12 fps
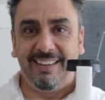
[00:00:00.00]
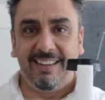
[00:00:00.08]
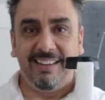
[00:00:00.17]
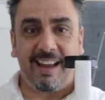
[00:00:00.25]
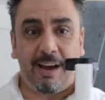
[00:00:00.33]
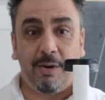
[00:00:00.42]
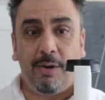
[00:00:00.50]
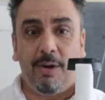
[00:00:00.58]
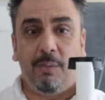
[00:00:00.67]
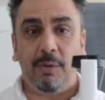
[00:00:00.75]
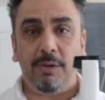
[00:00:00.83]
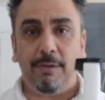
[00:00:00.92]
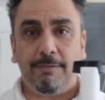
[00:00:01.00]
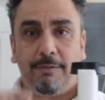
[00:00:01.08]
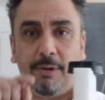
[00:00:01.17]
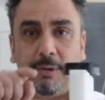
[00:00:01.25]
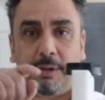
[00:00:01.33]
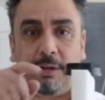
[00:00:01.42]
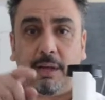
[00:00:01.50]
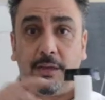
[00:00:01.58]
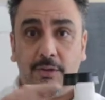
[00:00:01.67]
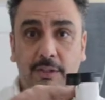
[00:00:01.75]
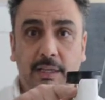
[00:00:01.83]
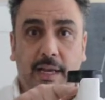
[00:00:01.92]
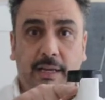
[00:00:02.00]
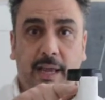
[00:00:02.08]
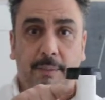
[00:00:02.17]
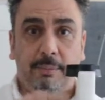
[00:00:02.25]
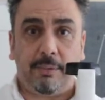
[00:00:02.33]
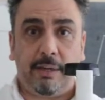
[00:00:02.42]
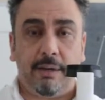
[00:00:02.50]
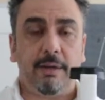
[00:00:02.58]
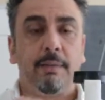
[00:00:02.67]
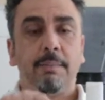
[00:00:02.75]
Now, when you're can you see that cap on there?